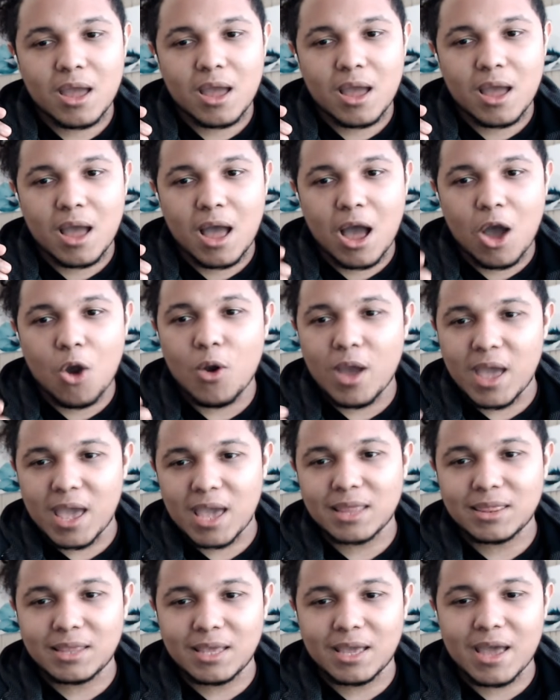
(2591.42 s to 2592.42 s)
how
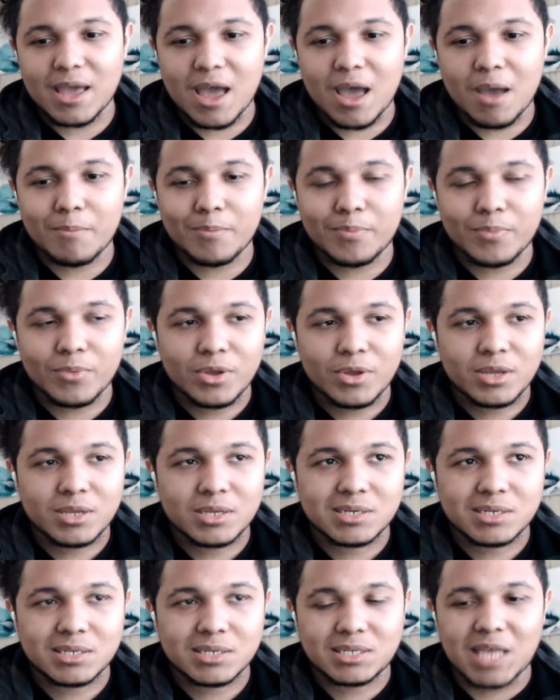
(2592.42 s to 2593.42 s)
handicapped
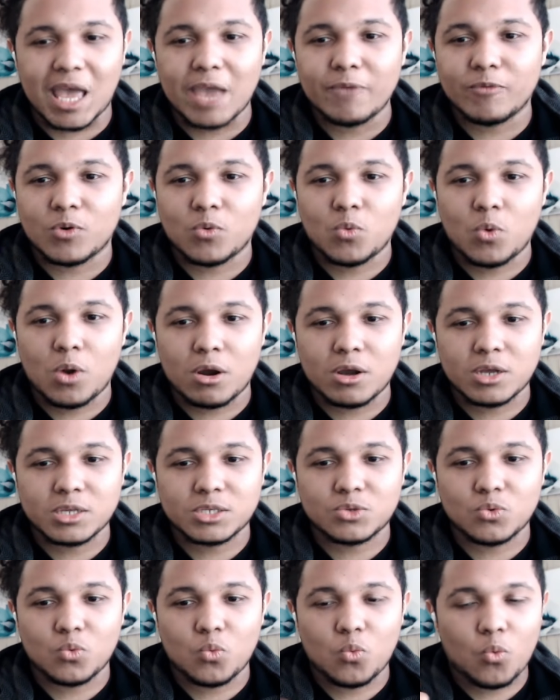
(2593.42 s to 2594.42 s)
Saber
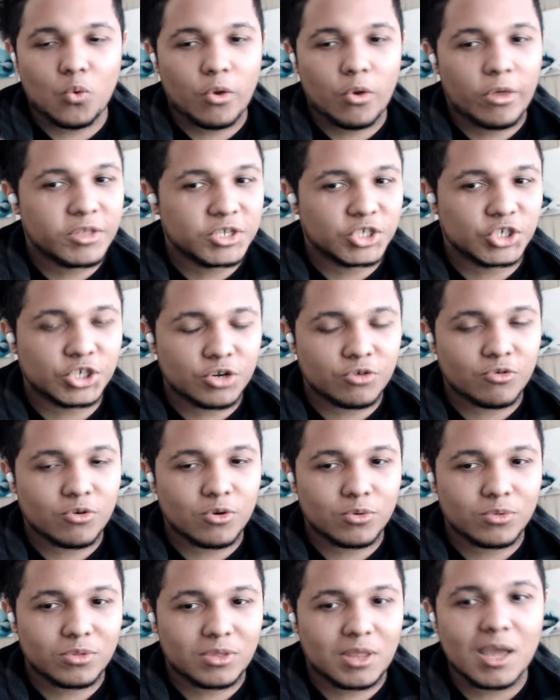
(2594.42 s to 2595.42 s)
was with Shiro.
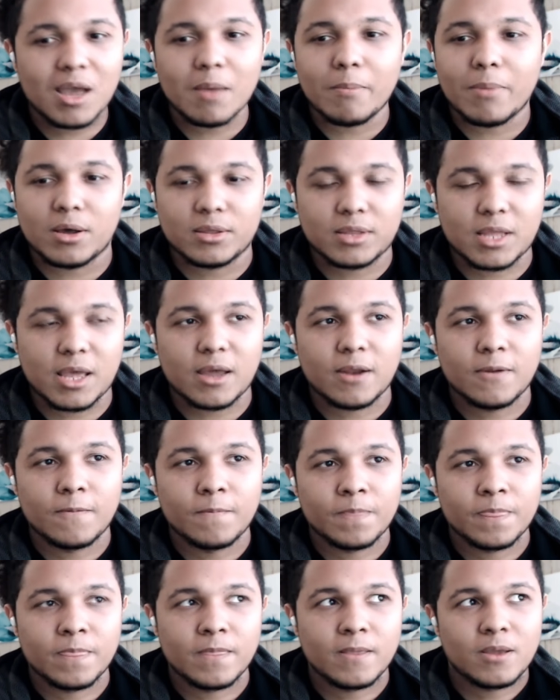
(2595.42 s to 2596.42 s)
Think about that.
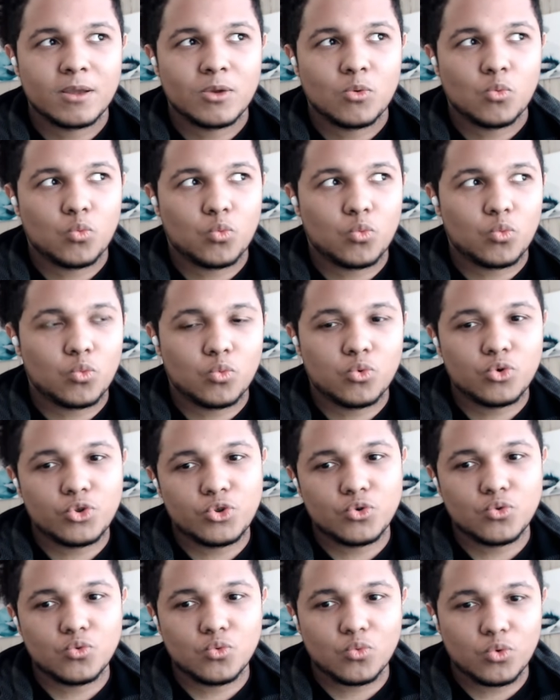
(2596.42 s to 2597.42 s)
Would
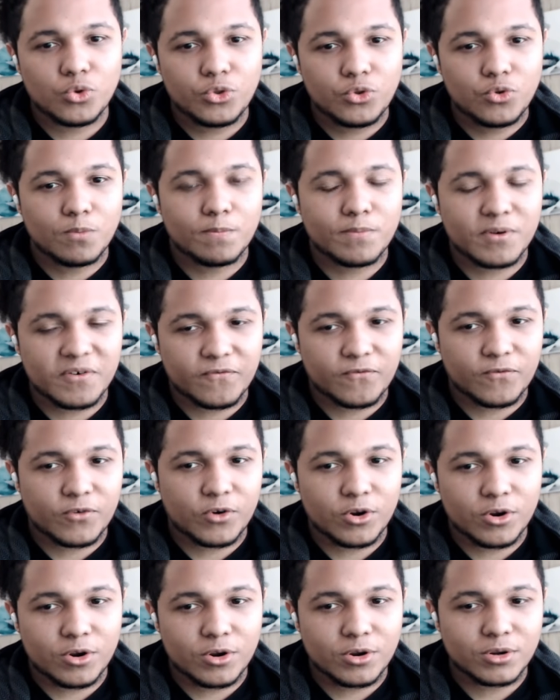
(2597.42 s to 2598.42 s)
you
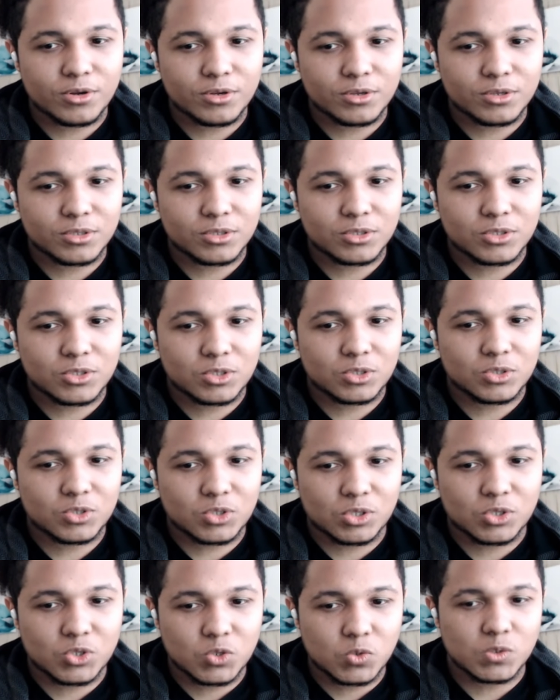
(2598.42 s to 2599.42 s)
prefer
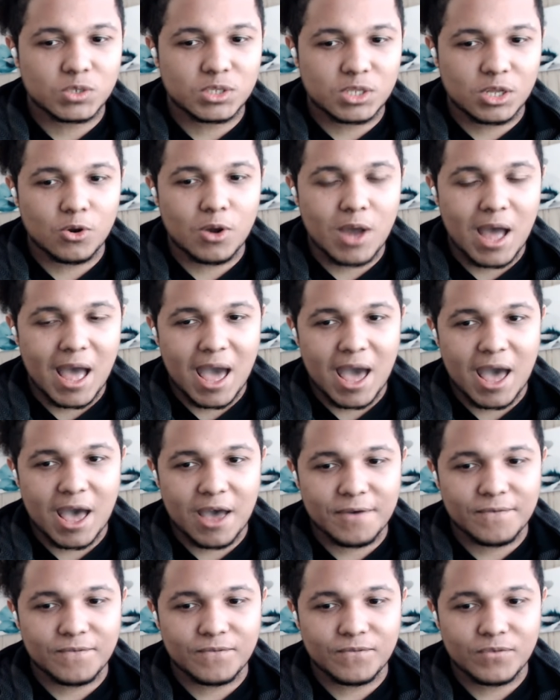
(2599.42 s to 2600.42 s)
to still
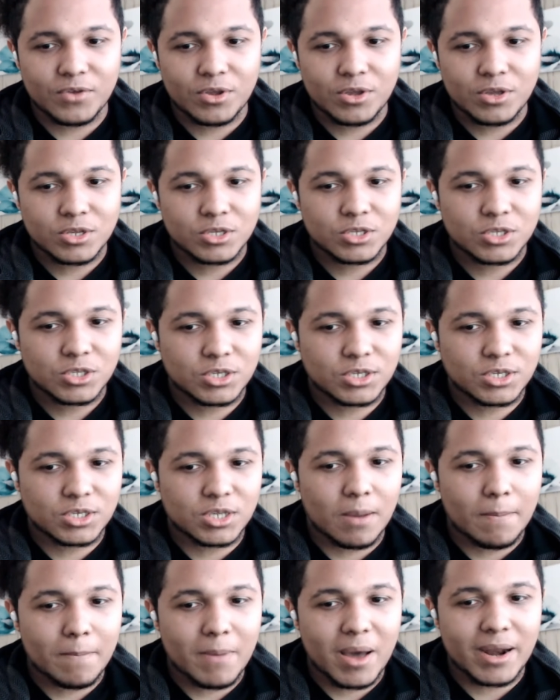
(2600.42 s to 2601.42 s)
have
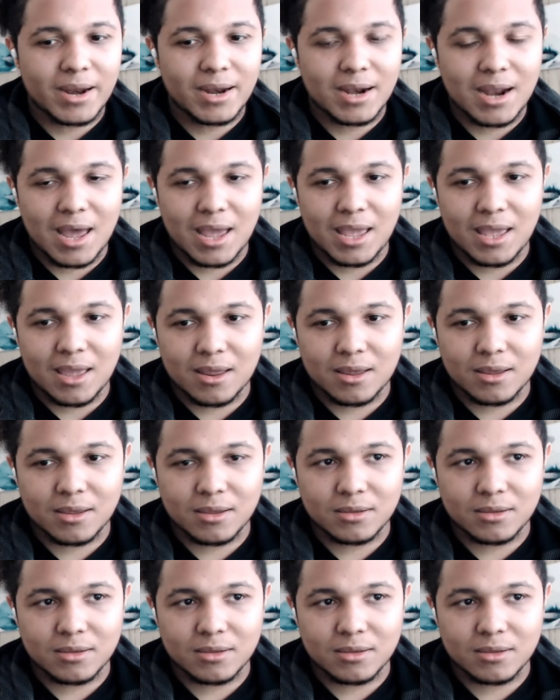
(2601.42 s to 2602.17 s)
somebody like